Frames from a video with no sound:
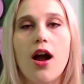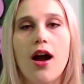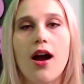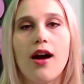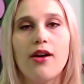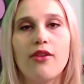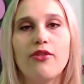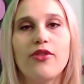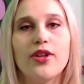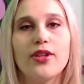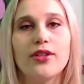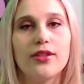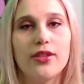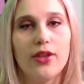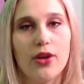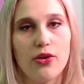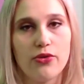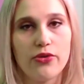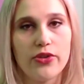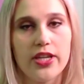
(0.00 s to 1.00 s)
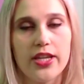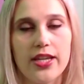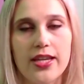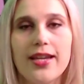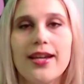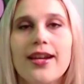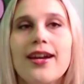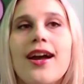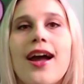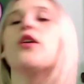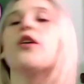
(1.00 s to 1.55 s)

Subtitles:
of Loki,